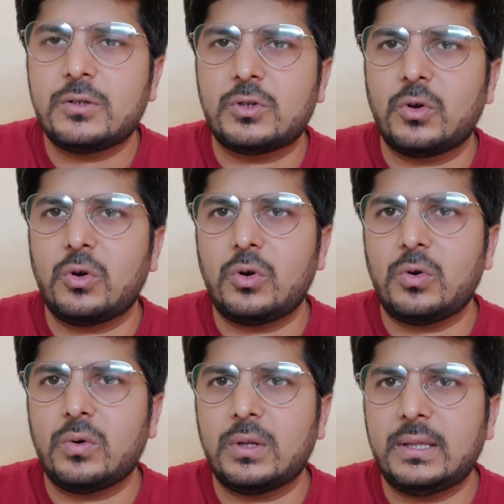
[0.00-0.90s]

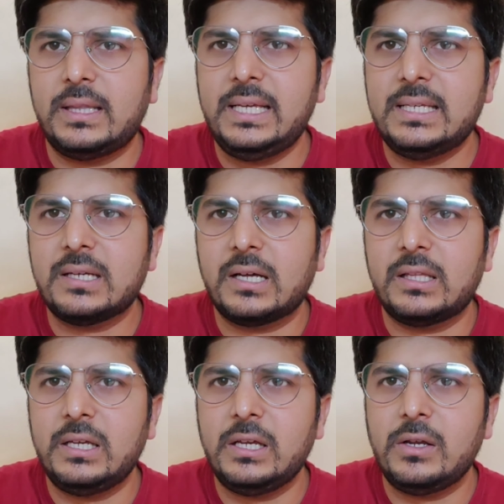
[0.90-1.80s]
So these
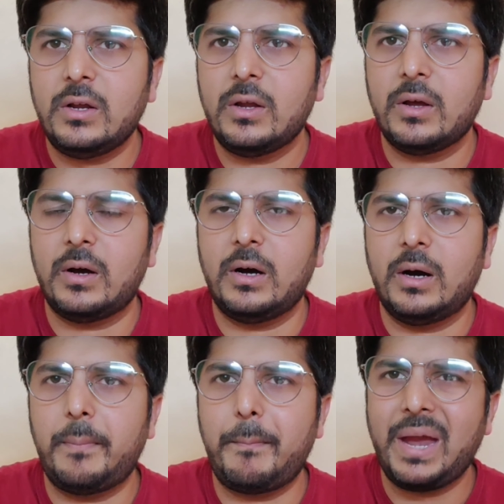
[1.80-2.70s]
are the
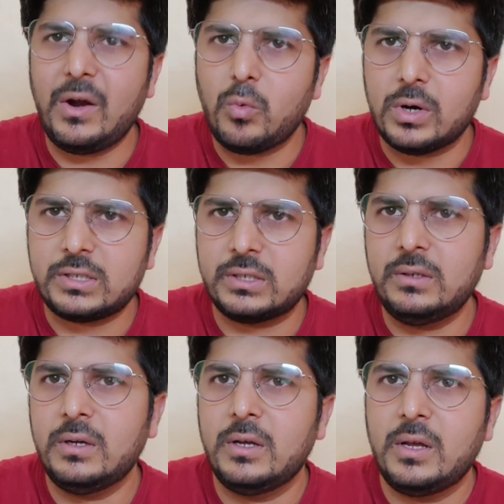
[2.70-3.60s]
paid
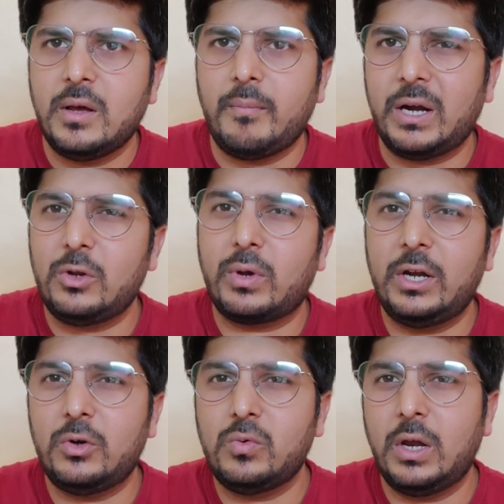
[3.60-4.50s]
version, but you
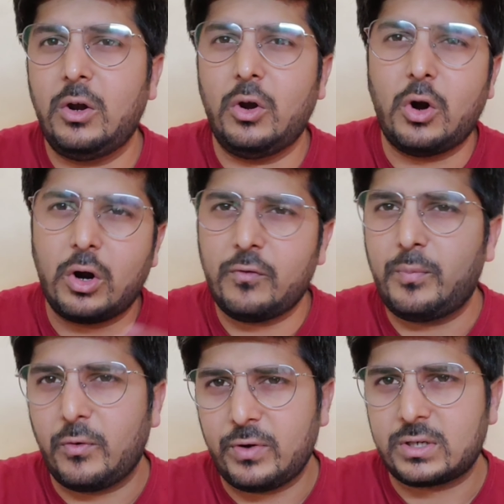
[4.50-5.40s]
can do a lot
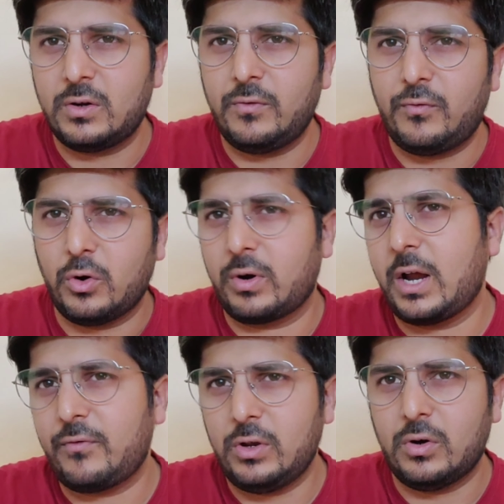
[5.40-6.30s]
of professional
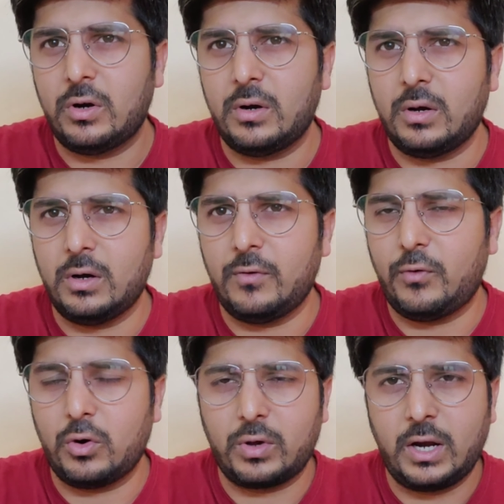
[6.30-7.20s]
photography or
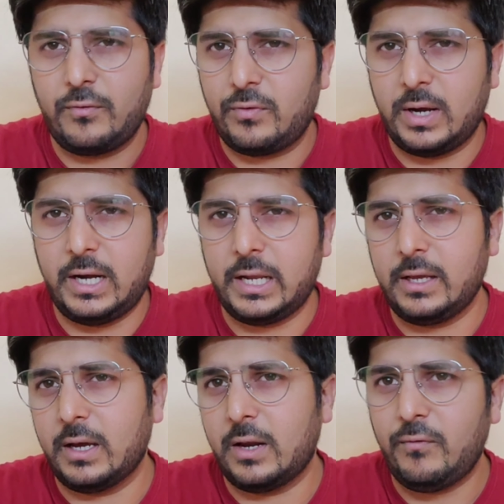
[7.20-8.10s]
photograph
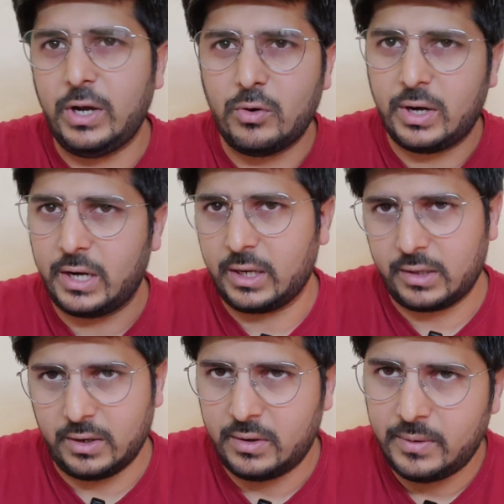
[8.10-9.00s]
editing and video editing
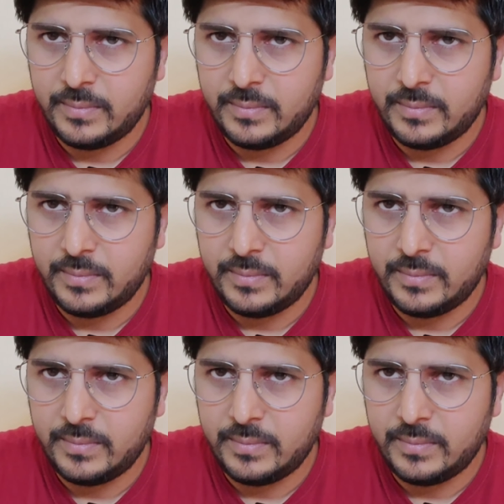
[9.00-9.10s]
there.